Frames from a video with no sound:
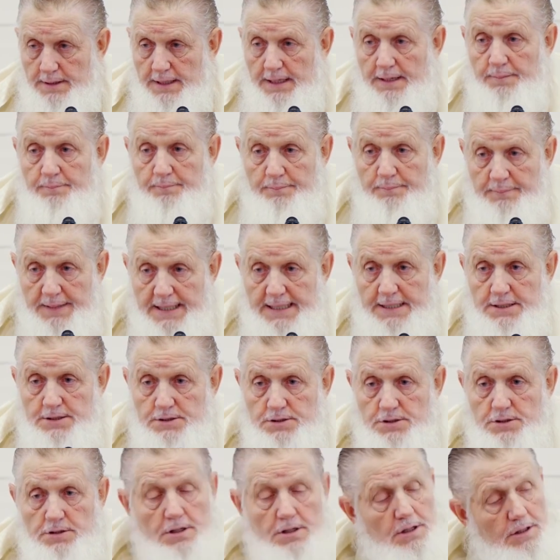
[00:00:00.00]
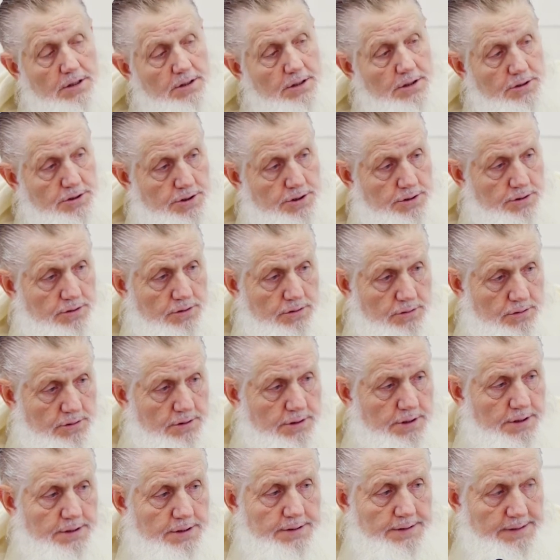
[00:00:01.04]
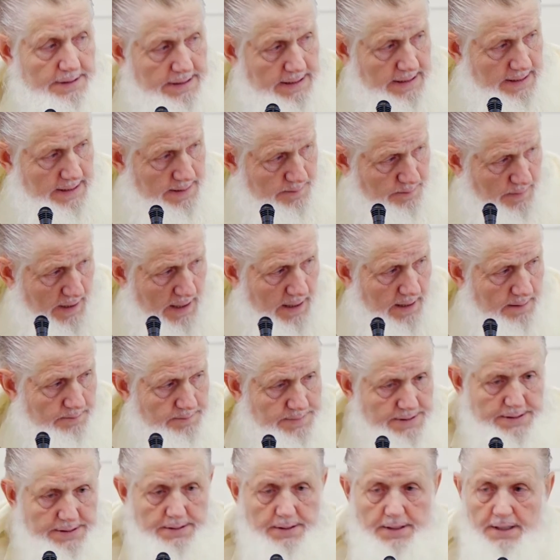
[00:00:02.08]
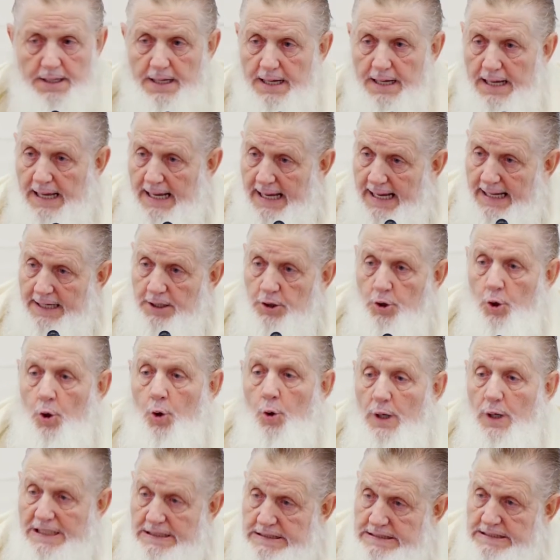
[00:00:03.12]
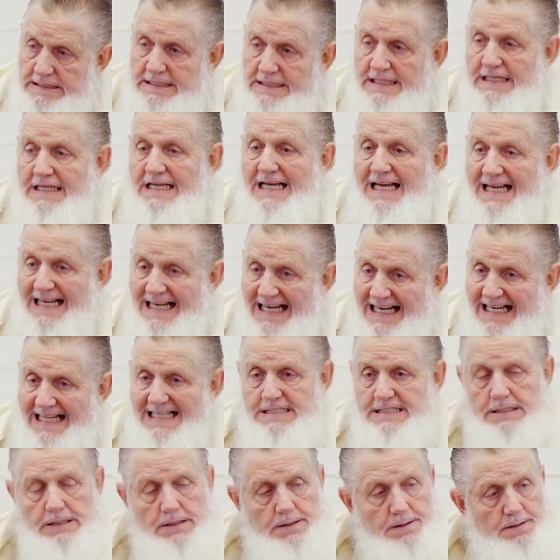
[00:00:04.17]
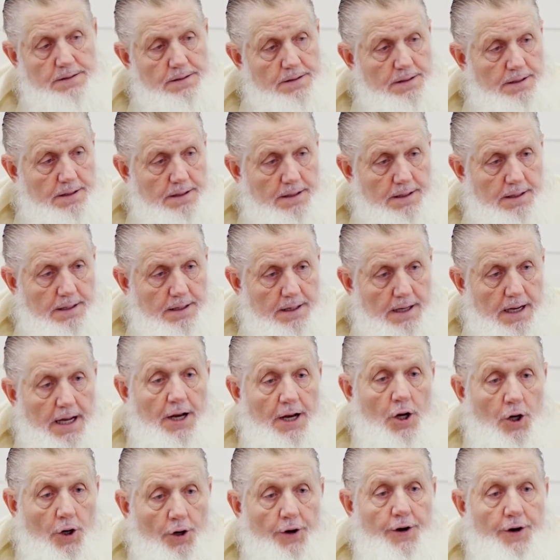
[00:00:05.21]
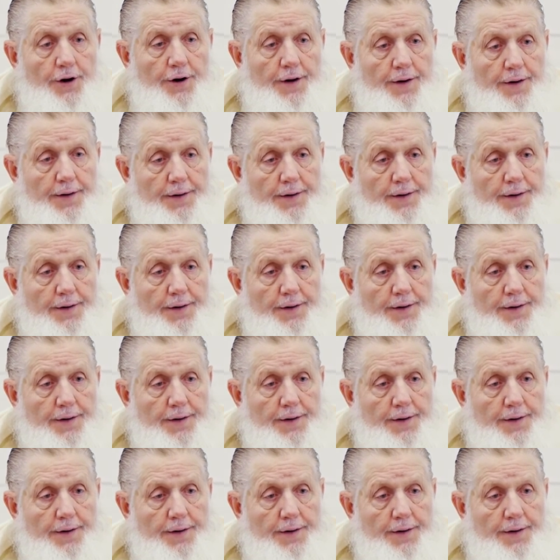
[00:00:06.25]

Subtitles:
It means the shuyukh, the imams, and go and sit and listen and learn.